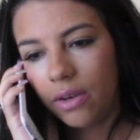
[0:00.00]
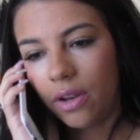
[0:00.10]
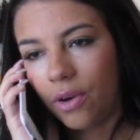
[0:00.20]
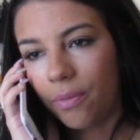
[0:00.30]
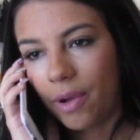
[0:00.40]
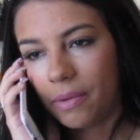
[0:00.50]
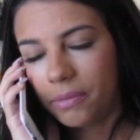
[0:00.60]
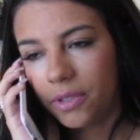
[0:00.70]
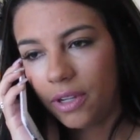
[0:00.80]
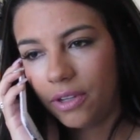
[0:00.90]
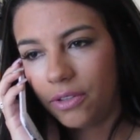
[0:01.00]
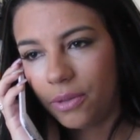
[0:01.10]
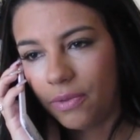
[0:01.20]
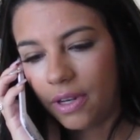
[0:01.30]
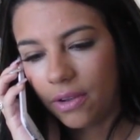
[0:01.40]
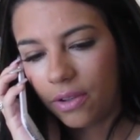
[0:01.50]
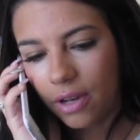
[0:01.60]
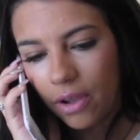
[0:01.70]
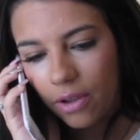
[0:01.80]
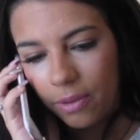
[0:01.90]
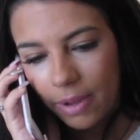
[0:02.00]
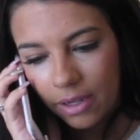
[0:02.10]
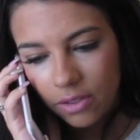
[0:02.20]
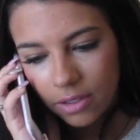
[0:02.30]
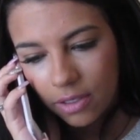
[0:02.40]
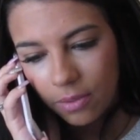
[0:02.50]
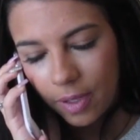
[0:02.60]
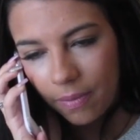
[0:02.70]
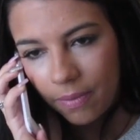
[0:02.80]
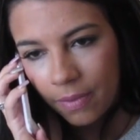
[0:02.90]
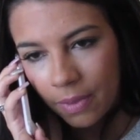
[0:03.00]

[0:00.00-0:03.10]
No, mom, I'm doing a YouTube video. Hold on, I'll call you back in just a little bit.